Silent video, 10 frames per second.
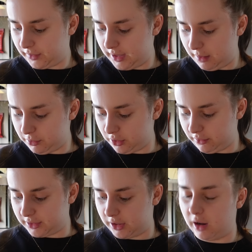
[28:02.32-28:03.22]
Yeah, I'm
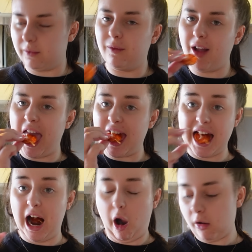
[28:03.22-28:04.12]
sure he's not.
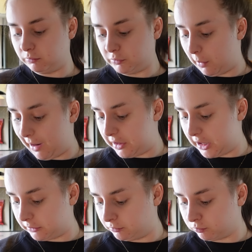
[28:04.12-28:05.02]
No
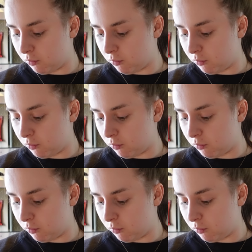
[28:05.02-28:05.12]
idea.